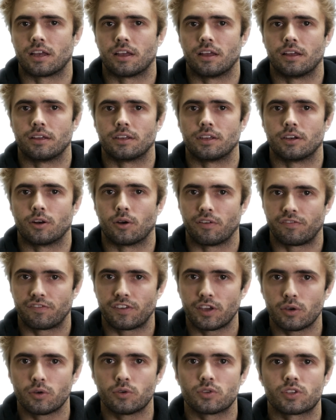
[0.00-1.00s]
a
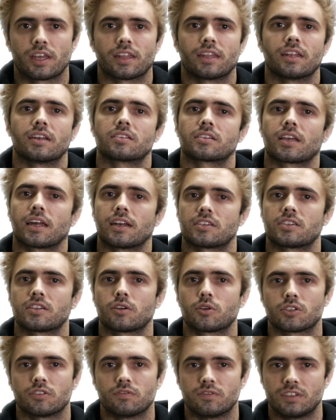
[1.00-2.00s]
fuse, and then it's got a
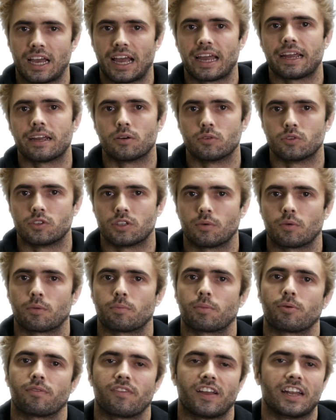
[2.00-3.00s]
series of diodes that would
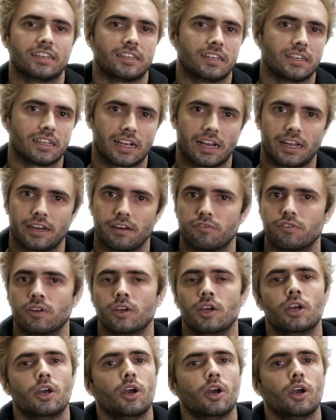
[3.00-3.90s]
prevent any kind of